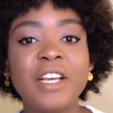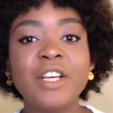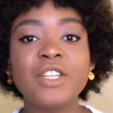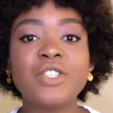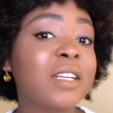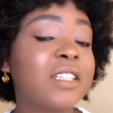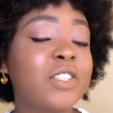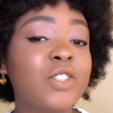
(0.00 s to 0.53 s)

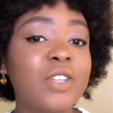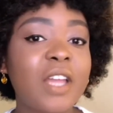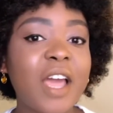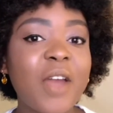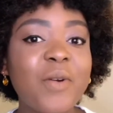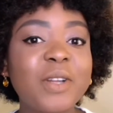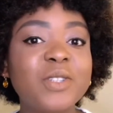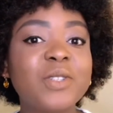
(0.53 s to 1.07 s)
So I
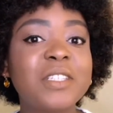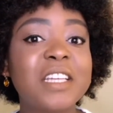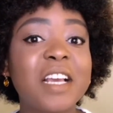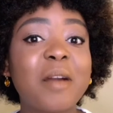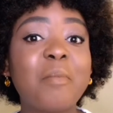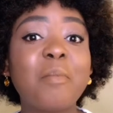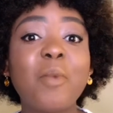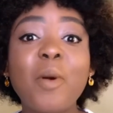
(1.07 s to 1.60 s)
want to take a
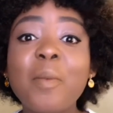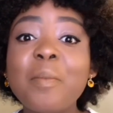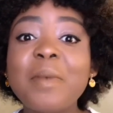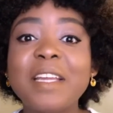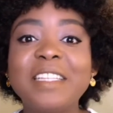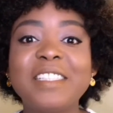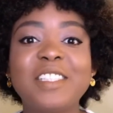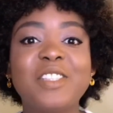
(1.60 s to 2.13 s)

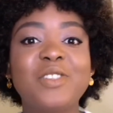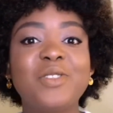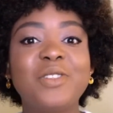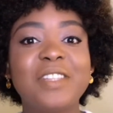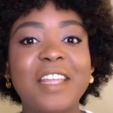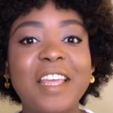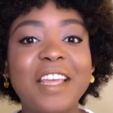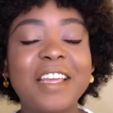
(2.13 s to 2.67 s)
moment to
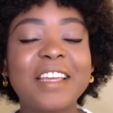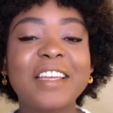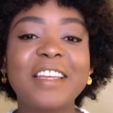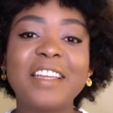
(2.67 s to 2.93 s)
thank